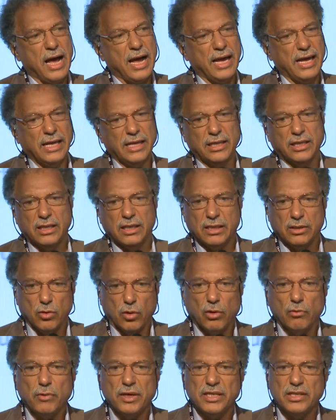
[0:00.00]
it
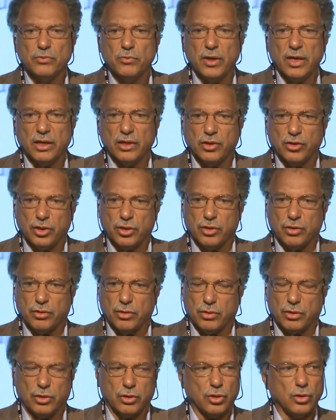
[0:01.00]
always will
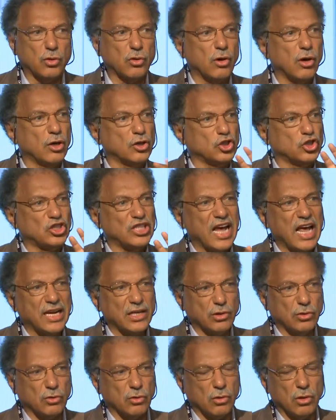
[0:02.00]
throw a
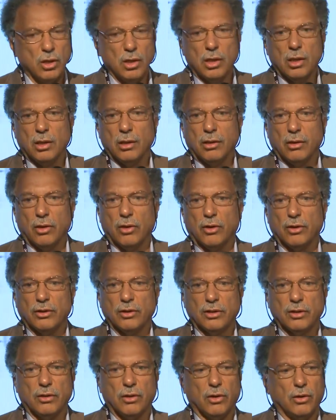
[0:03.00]
shadow
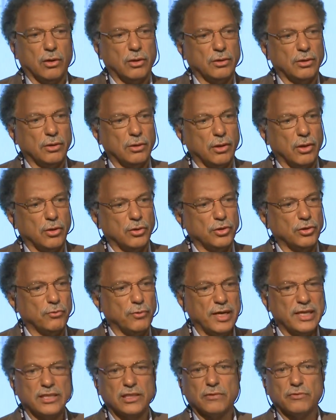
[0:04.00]
on the
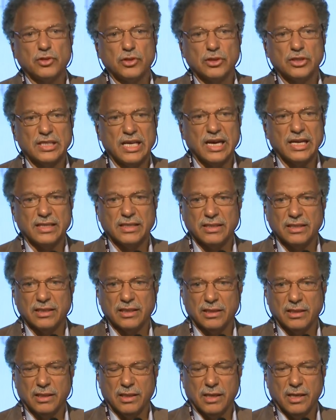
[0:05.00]
rest of society.
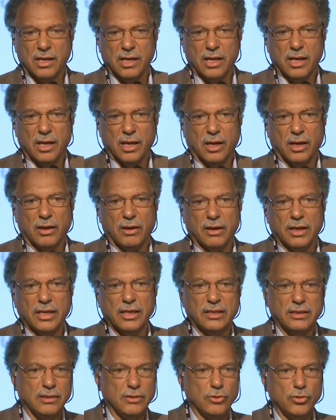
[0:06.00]

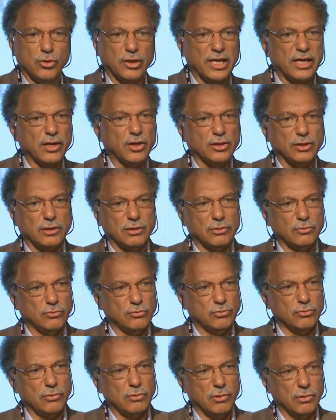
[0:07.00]
You cannot
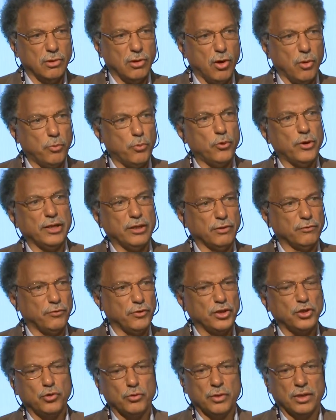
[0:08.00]
operate a
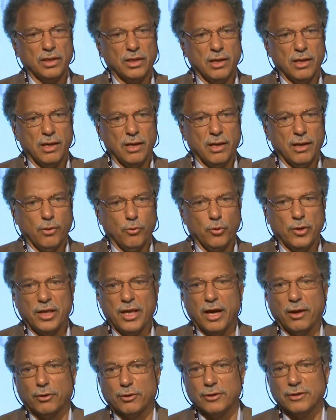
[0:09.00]
fishery
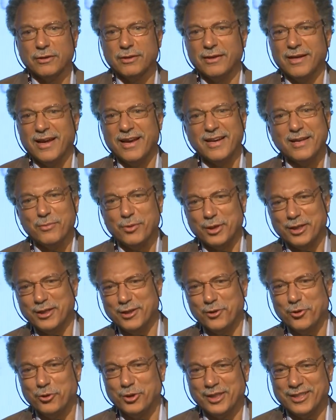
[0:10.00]
without anybody
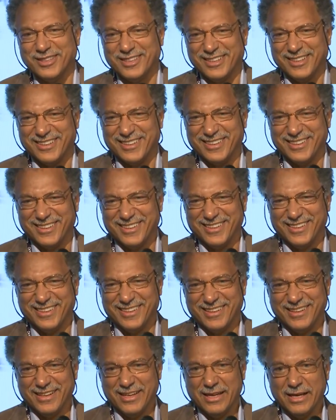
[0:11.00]
noticing.
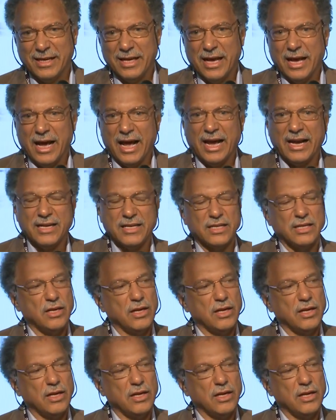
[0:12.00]
And